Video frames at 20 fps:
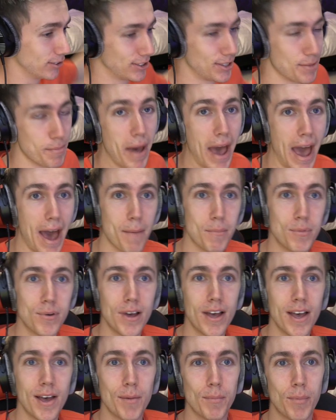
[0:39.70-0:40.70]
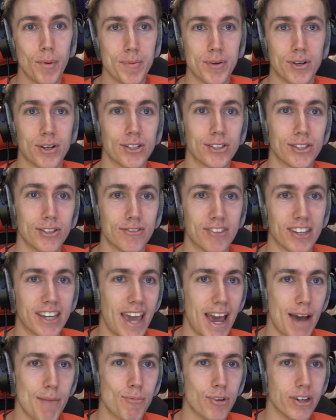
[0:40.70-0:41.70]
as the map. And they've mm-hmm. changed. But because of the
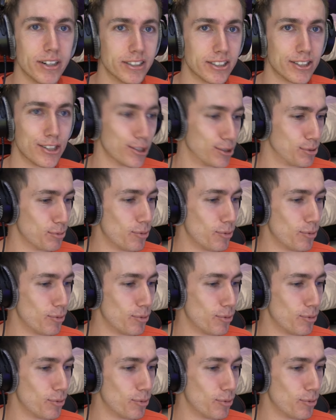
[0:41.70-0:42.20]
camera, it just looks